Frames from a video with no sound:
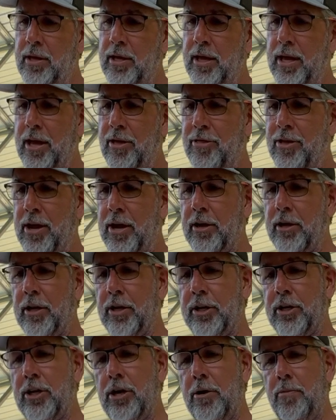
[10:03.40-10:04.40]
And then I'm gonna
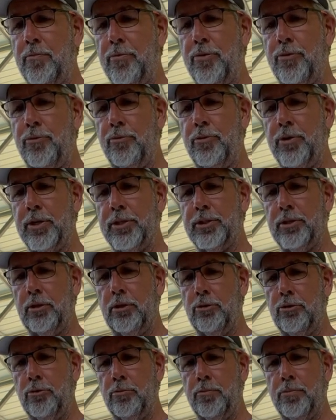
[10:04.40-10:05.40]
come through this
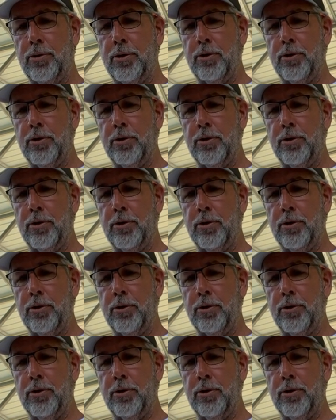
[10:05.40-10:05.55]
loop